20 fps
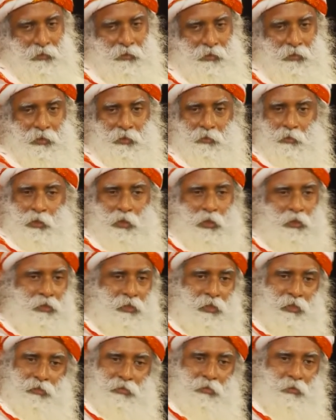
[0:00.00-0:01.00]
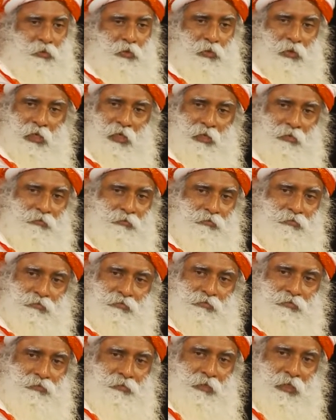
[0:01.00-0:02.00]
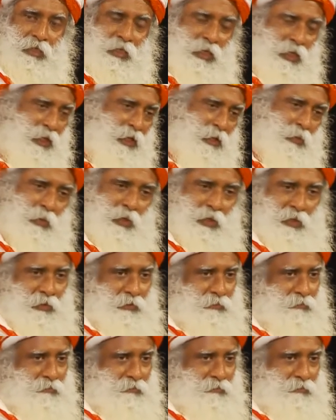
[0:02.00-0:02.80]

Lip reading: it will not transform your life in any way.